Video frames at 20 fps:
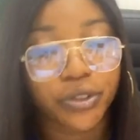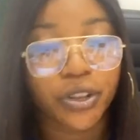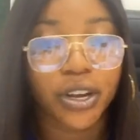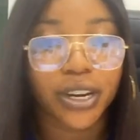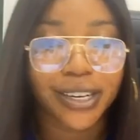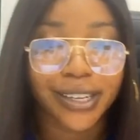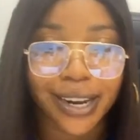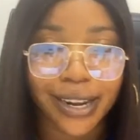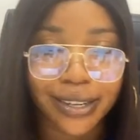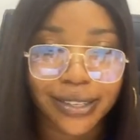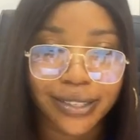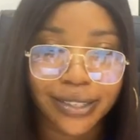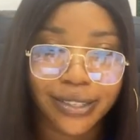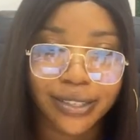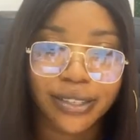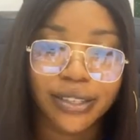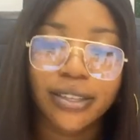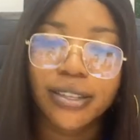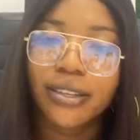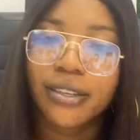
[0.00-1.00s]
third
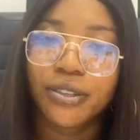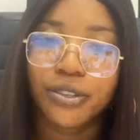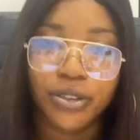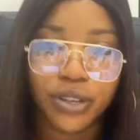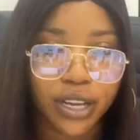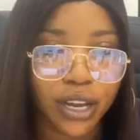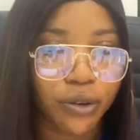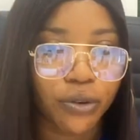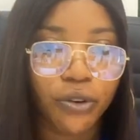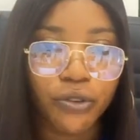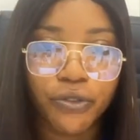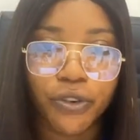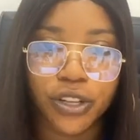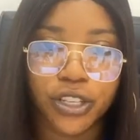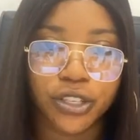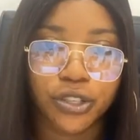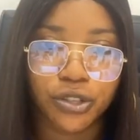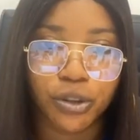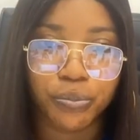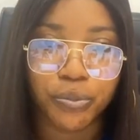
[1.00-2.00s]
class, you can go
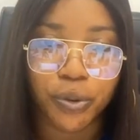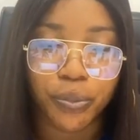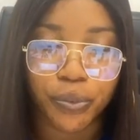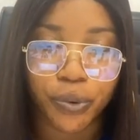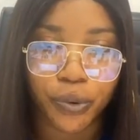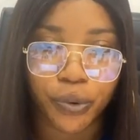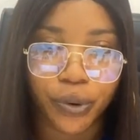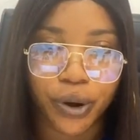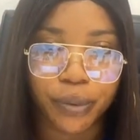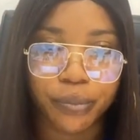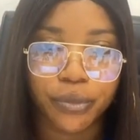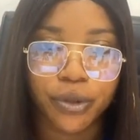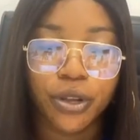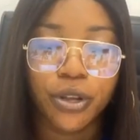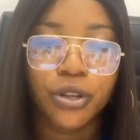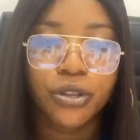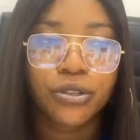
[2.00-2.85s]
for this top-up program.